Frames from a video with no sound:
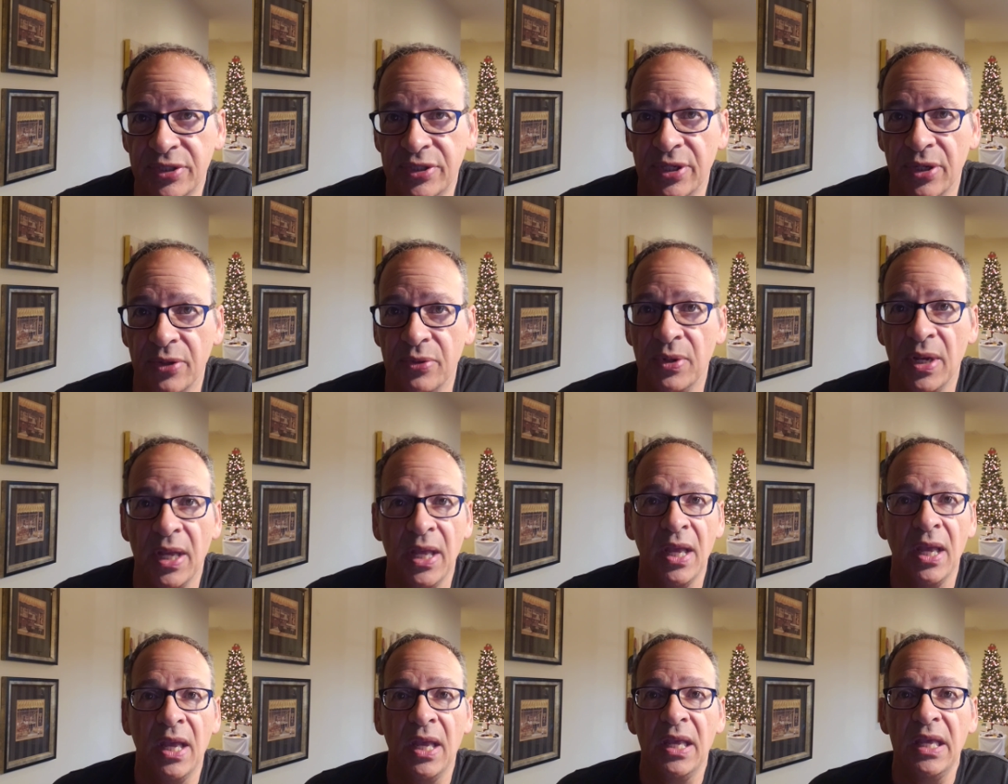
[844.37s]
So
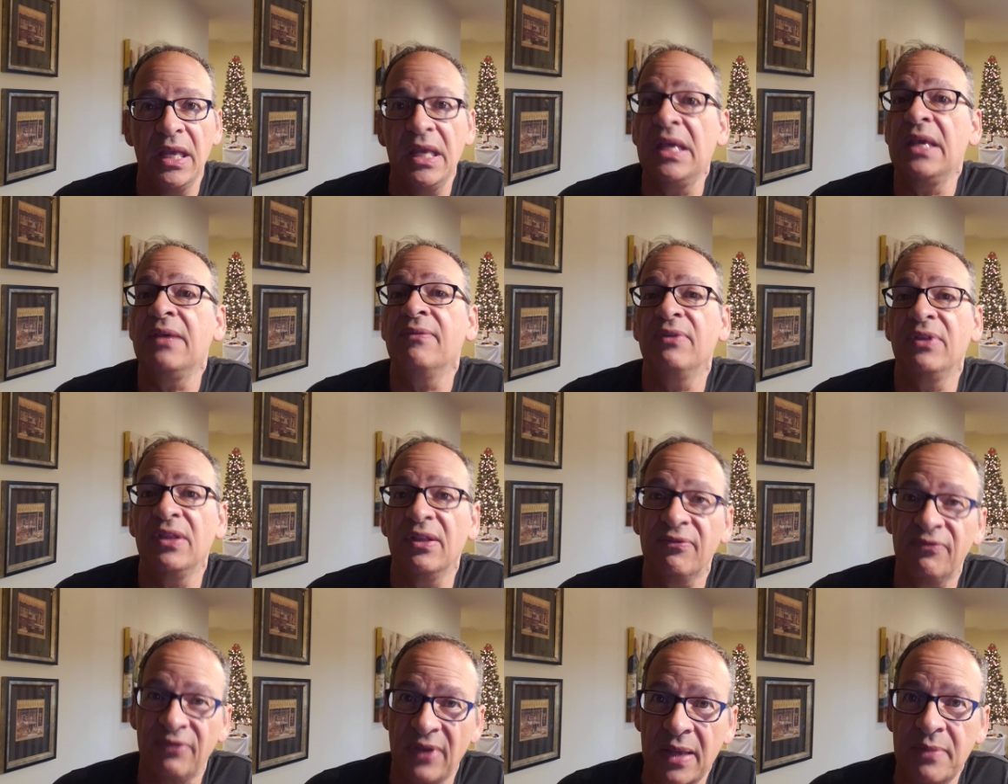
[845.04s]

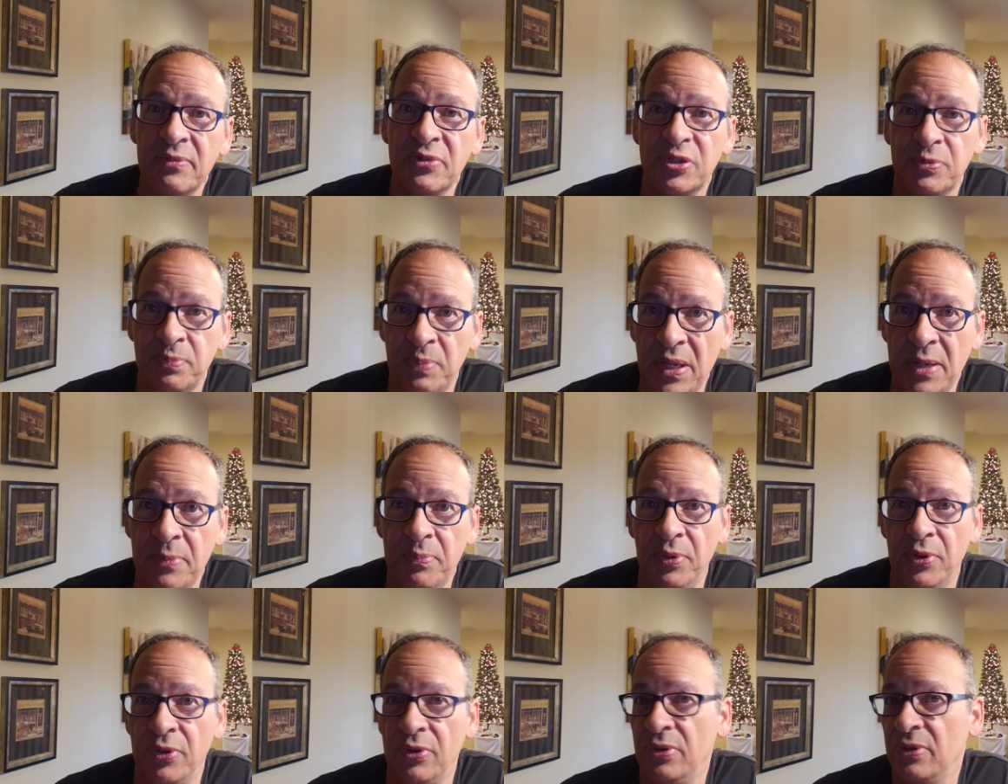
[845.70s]
even the famous
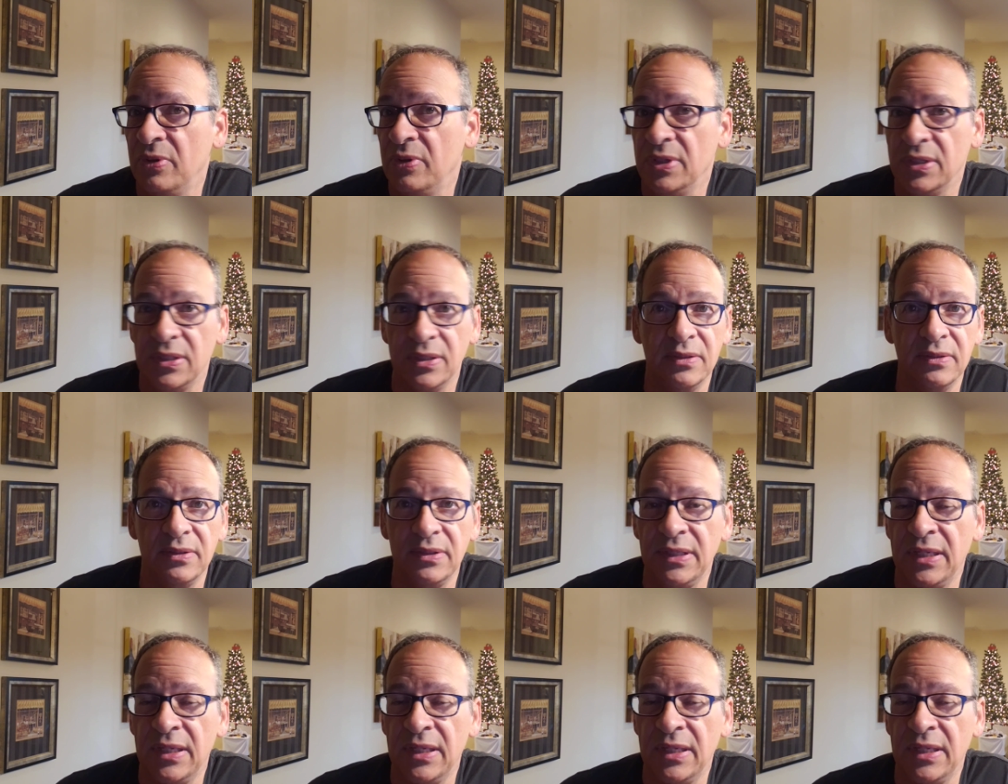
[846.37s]
people,